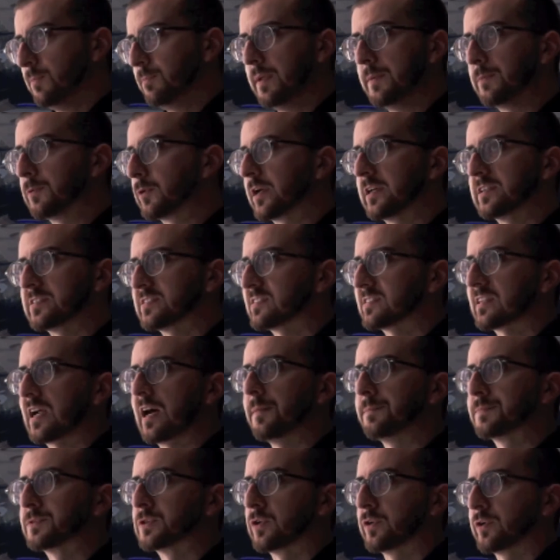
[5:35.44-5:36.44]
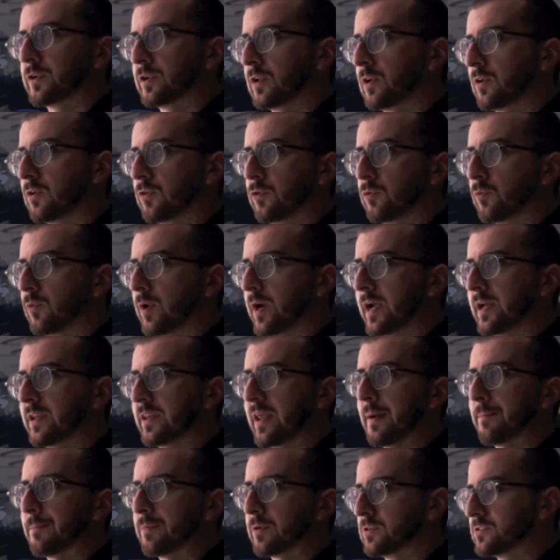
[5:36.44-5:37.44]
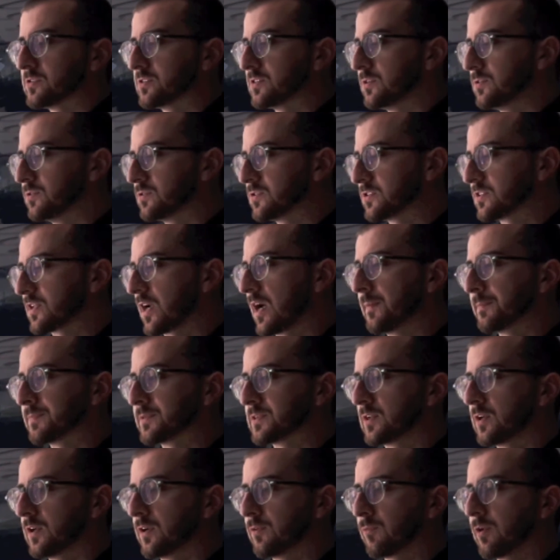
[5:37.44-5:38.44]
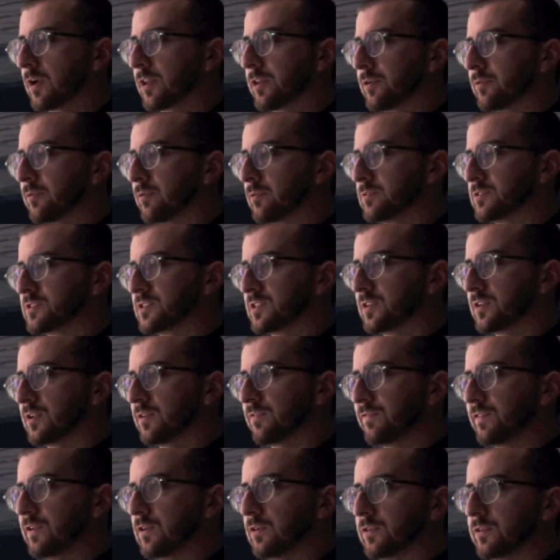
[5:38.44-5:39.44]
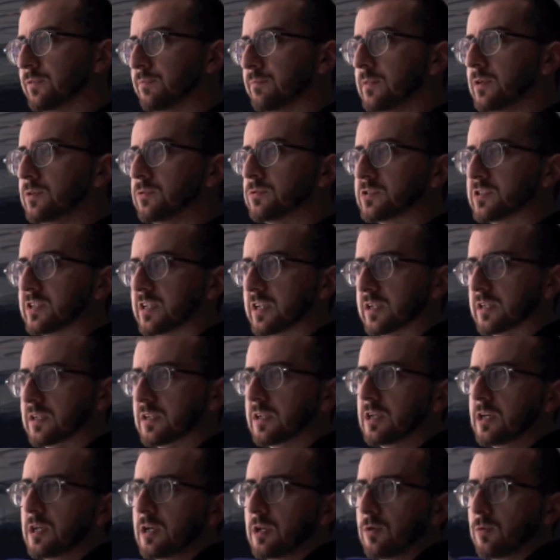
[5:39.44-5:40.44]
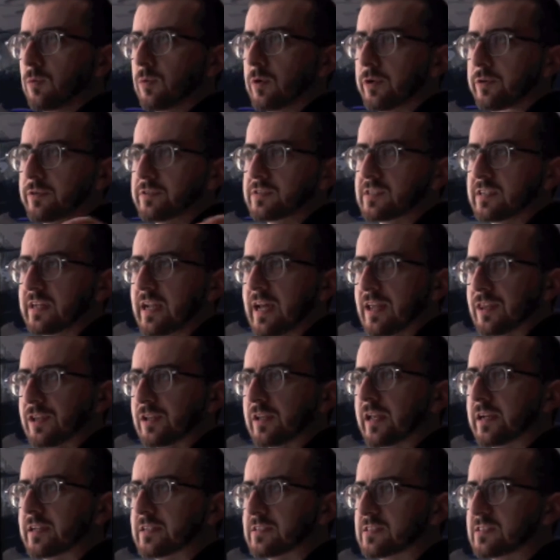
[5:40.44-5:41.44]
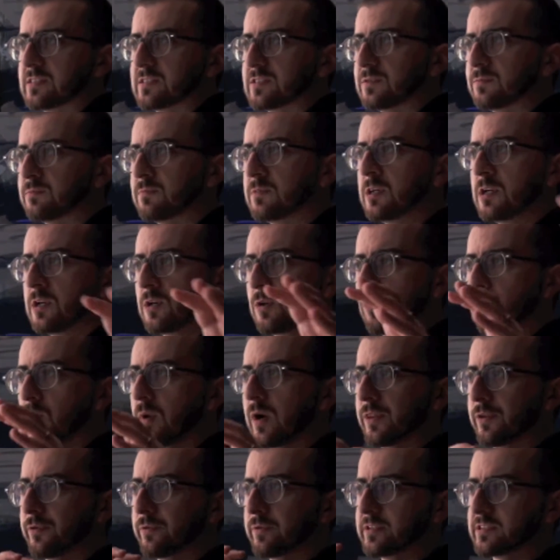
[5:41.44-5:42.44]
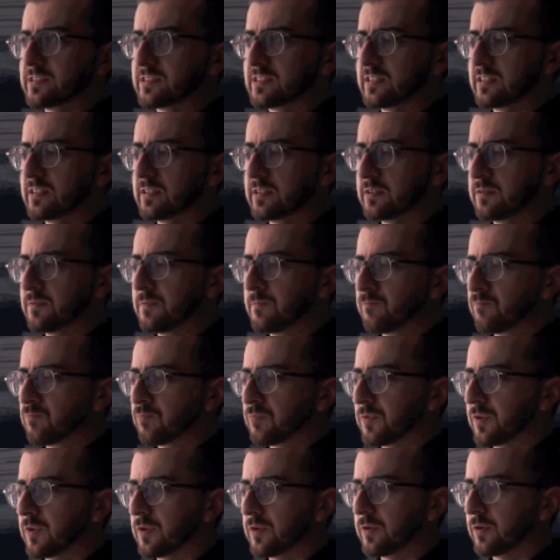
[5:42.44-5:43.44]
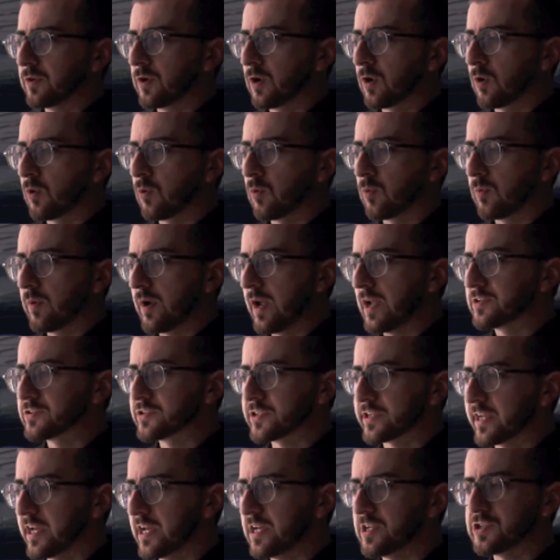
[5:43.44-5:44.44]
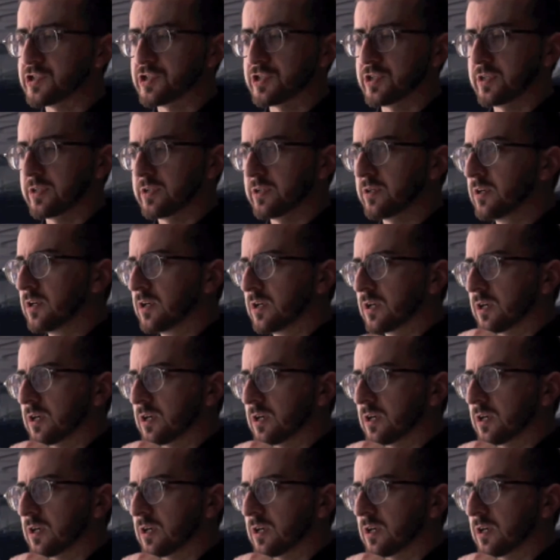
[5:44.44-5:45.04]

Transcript: people get stomped on along the way. And that person you stomped on, whether it was in the field of music, whether it's in athleticism, whether it's in, you know, education,